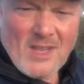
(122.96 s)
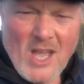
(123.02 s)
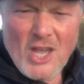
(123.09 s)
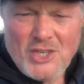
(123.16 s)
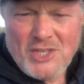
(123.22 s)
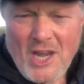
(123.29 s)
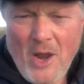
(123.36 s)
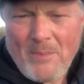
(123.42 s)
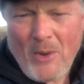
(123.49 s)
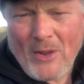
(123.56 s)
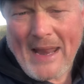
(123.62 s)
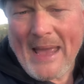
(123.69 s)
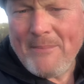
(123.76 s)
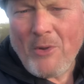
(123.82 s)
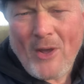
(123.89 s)
as you know by
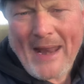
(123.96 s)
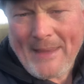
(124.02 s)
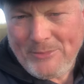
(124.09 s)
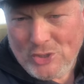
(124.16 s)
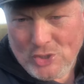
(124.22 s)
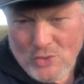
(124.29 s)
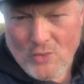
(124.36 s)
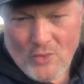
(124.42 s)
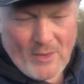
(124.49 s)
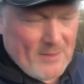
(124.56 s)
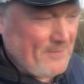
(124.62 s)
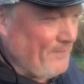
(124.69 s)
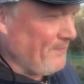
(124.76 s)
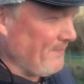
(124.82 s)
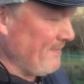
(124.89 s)
now, my name's Sean.
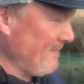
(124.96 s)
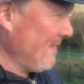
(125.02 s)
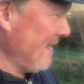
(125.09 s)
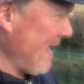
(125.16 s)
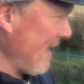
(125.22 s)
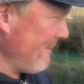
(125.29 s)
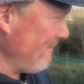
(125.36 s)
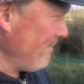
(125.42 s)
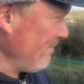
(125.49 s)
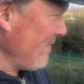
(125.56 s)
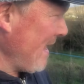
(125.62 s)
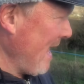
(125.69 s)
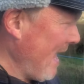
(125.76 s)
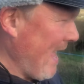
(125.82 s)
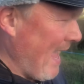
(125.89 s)
Yeah,
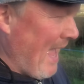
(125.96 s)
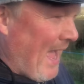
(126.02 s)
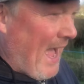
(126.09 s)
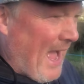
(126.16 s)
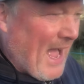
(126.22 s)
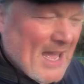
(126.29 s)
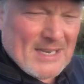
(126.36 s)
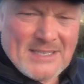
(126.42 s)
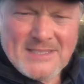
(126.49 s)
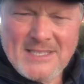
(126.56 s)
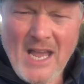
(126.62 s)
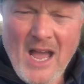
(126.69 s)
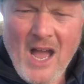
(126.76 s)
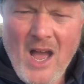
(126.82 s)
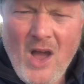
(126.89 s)
and
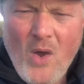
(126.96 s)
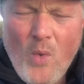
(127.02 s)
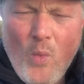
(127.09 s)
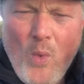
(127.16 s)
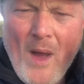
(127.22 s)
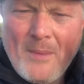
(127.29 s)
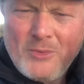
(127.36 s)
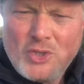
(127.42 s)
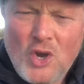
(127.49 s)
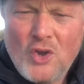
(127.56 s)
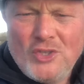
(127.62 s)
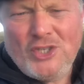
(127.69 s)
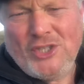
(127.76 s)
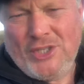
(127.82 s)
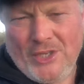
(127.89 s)
what I'm
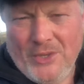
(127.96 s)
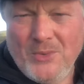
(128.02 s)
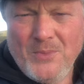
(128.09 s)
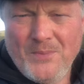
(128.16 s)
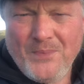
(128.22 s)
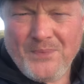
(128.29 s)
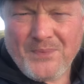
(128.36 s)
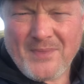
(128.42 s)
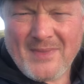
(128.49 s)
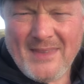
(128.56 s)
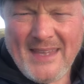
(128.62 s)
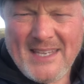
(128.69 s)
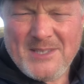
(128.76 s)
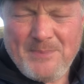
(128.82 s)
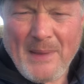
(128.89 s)
trying to do
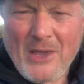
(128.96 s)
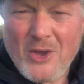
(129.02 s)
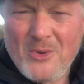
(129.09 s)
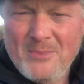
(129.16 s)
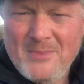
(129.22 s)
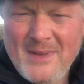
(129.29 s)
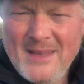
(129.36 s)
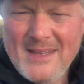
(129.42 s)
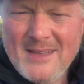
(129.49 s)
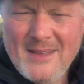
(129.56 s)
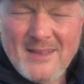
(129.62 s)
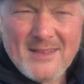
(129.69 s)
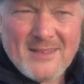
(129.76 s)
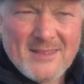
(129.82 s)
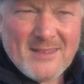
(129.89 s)
is become
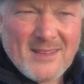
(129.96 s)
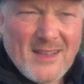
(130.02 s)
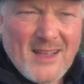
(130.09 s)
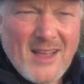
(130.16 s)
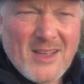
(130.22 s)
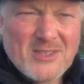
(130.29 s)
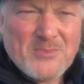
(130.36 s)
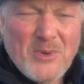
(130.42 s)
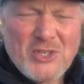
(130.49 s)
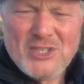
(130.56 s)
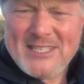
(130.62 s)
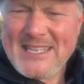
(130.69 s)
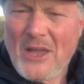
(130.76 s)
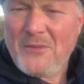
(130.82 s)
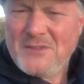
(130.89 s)
as much
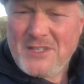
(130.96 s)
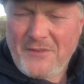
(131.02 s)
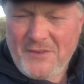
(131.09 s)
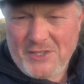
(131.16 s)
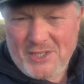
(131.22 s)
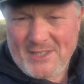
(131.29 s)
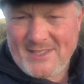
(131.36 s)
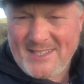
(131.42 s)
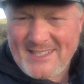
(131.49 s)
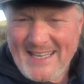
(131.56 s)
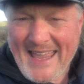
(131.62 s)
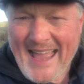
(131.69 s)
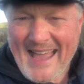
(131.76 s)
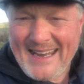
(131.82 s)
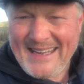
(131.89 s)
self-sufficient as I
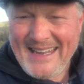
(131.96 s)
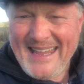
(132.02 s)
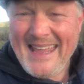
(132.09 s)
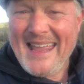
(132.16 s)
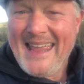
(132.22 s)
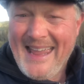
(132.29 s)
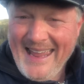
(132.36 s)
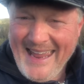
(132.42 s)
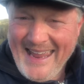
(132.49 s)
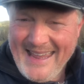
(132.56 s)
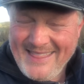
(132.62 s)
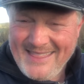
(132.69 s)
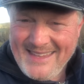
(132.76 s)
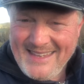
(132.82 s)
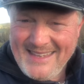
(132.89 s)
can
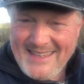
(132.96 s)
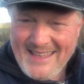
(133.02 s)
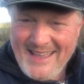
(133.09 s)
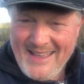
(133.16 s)
in the